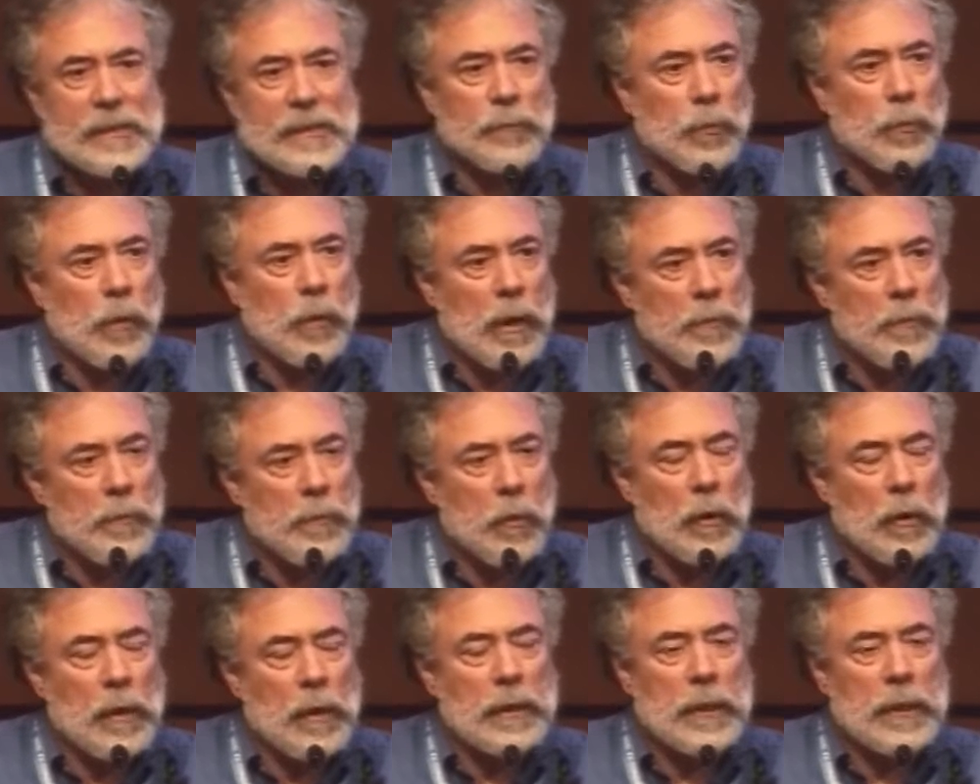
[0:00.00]
the
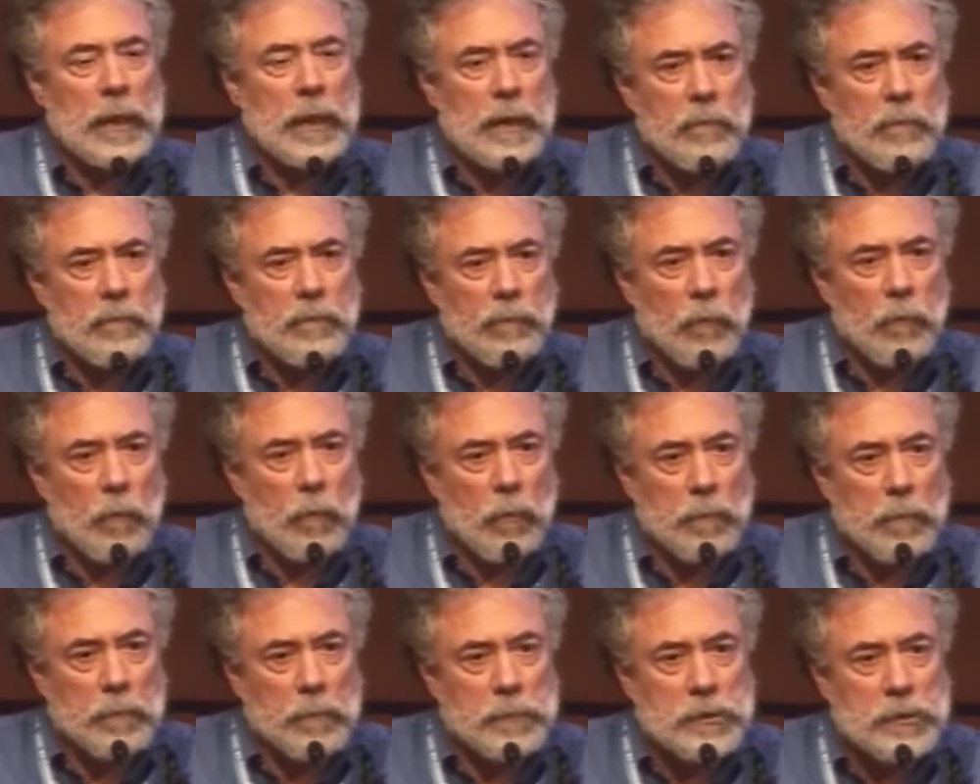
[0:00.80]
primary
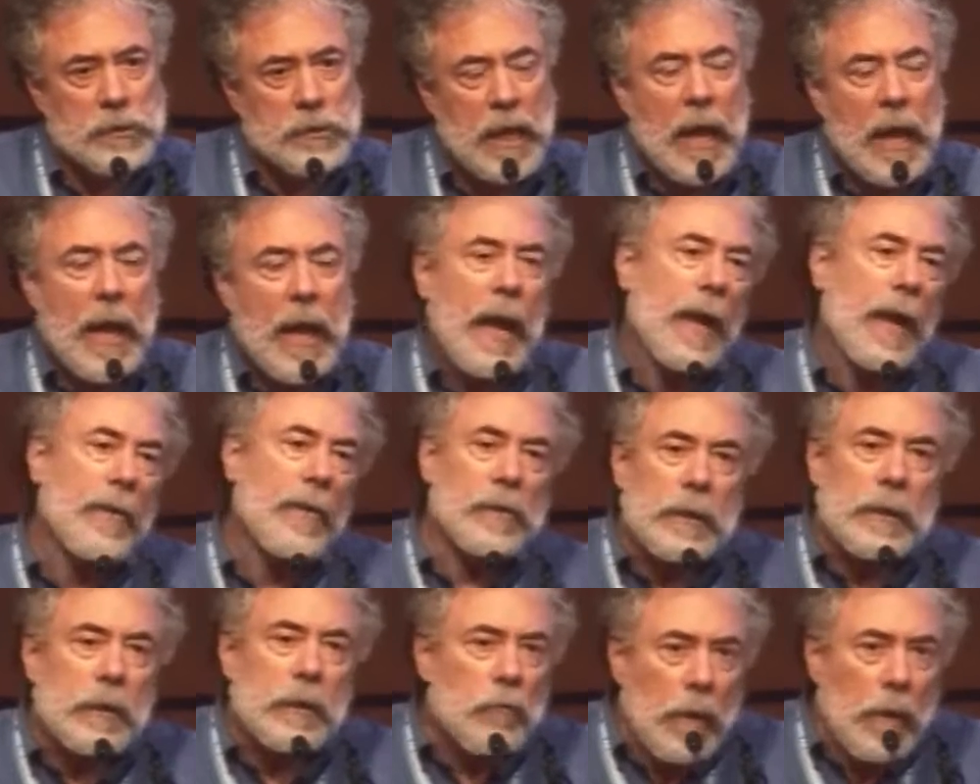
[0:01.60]
landforms, and
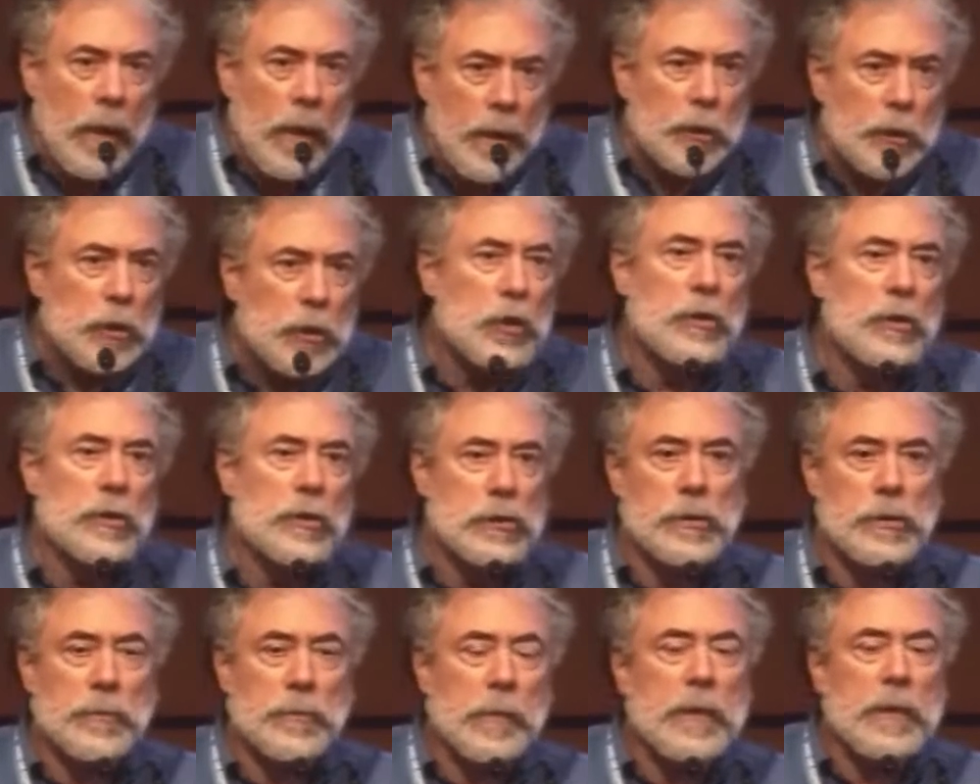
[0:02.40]
the
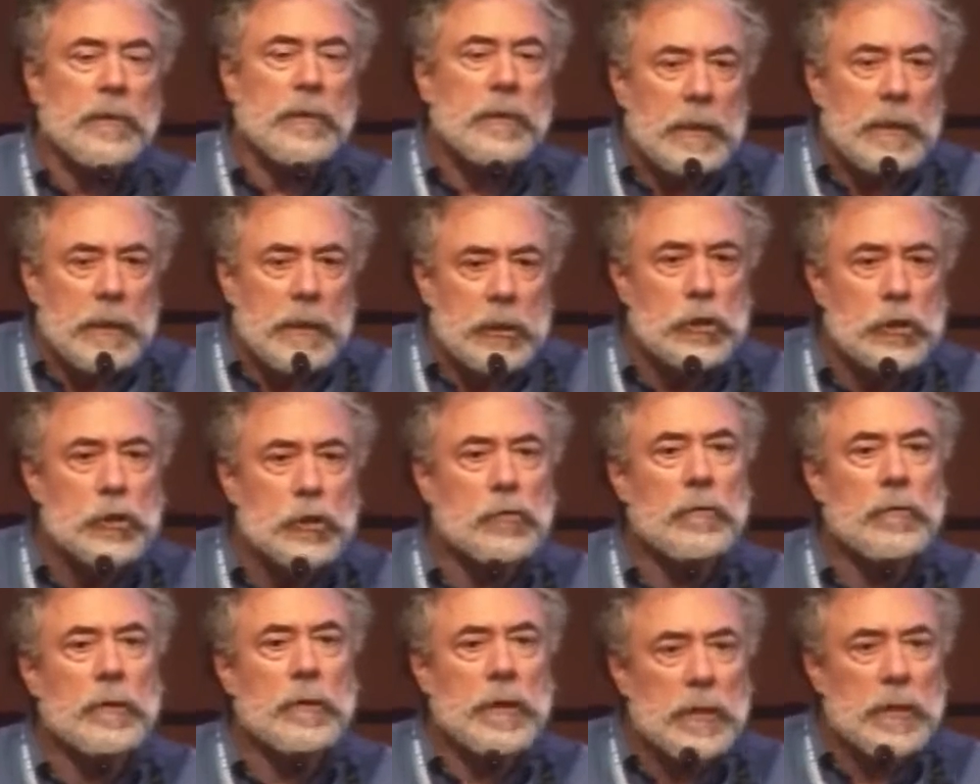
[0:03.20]
interactions among the
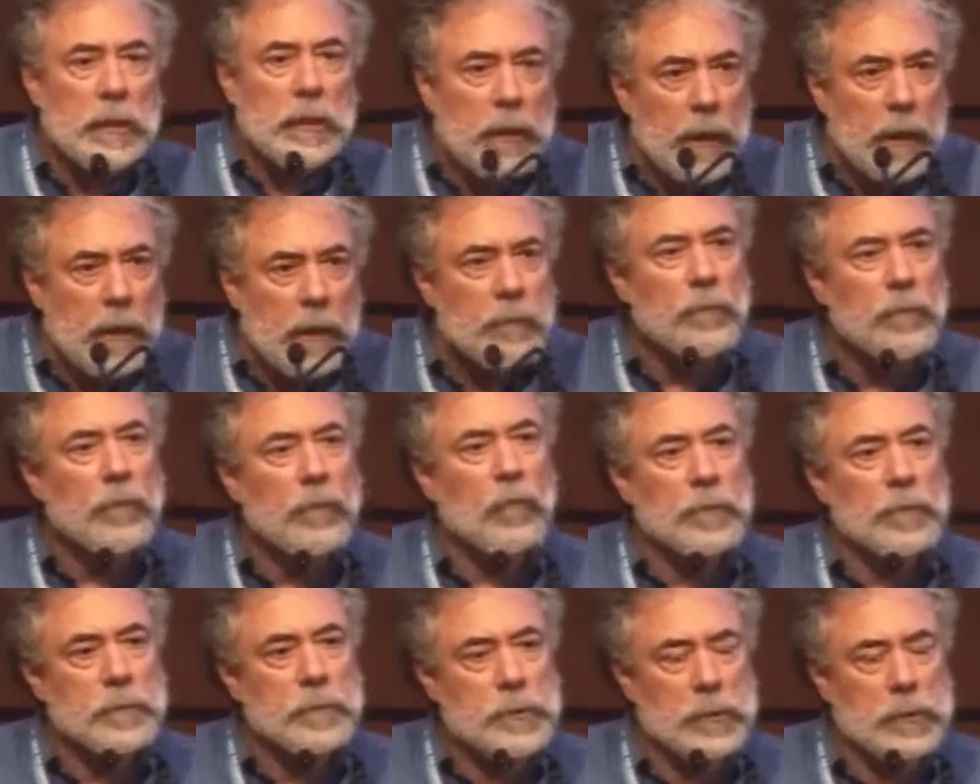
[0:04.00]
history, the
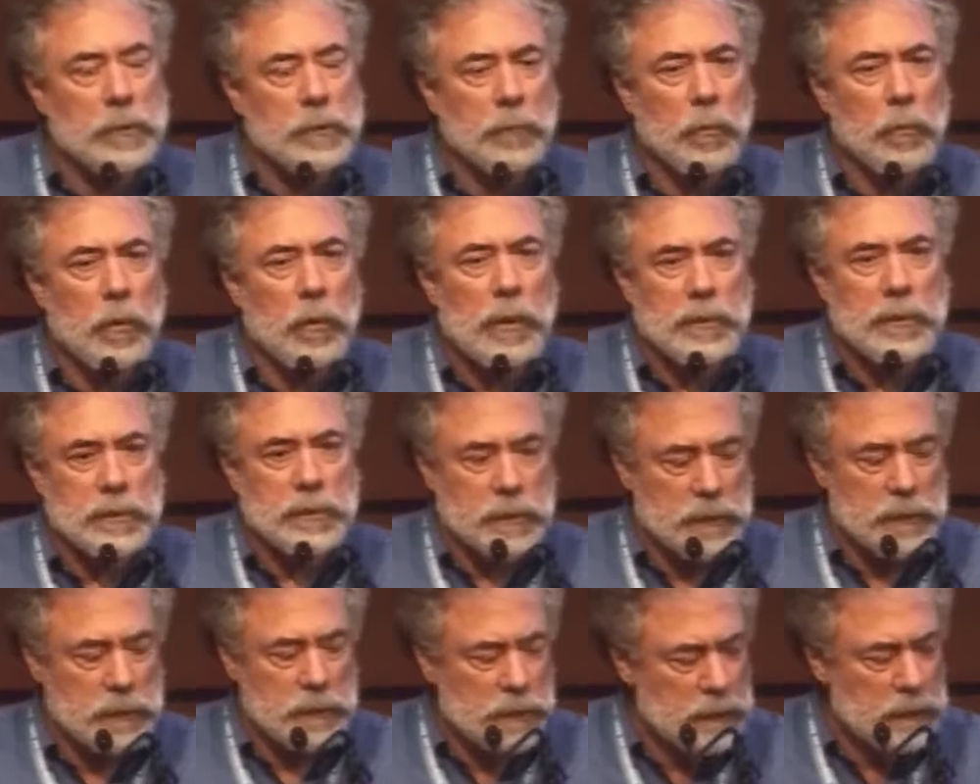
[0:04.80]
landforms, and the
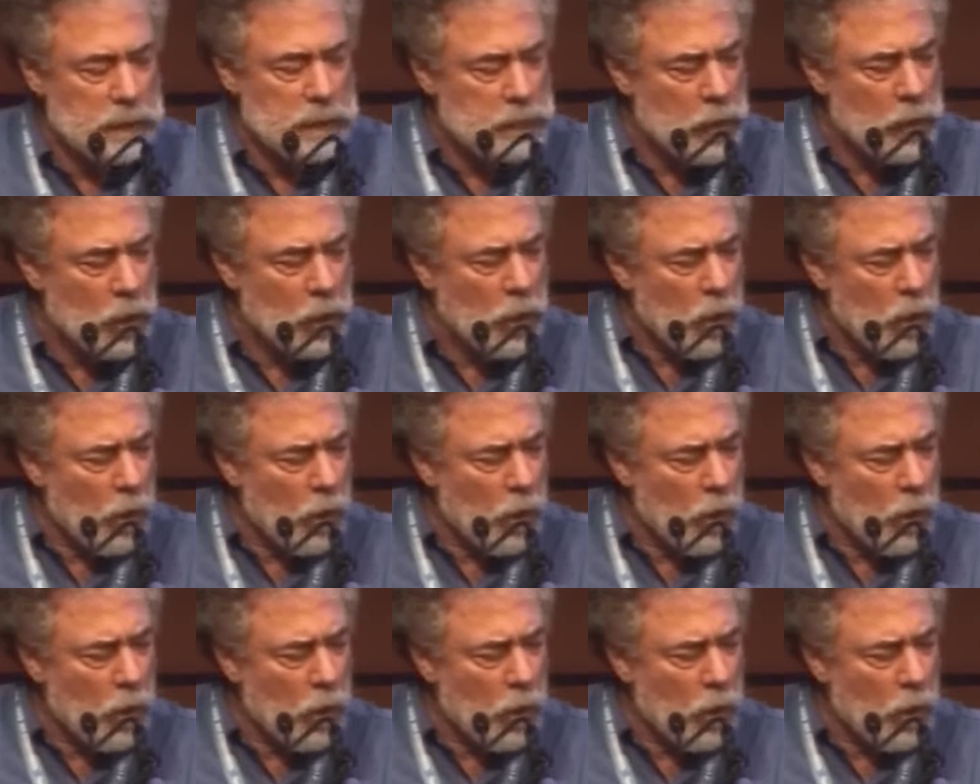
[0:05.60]
processes,